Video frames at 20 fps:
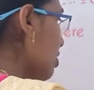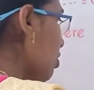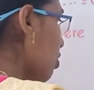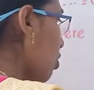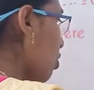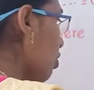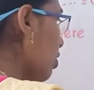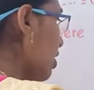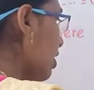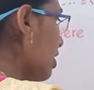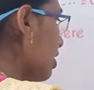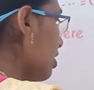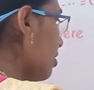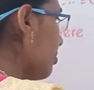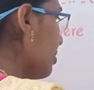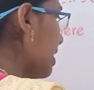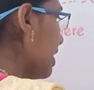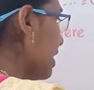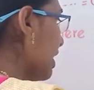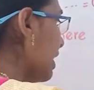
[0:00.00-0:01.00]
a
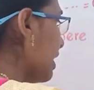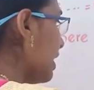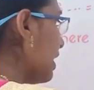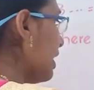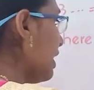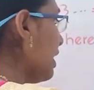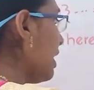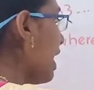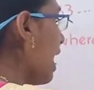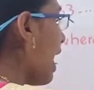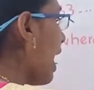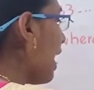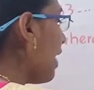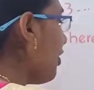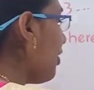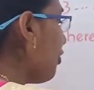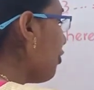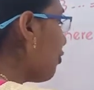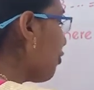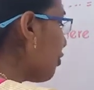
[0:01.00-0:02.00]
non-terminating
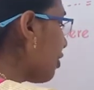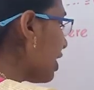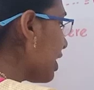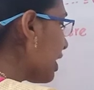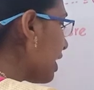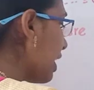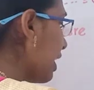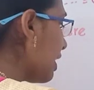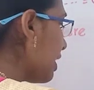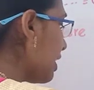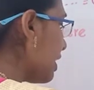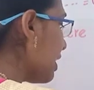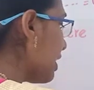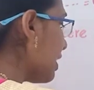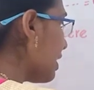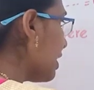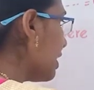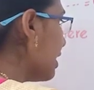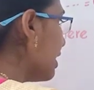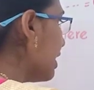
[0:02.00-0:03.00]
and
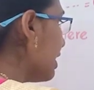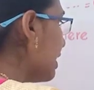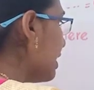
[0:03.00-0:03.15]
recurring.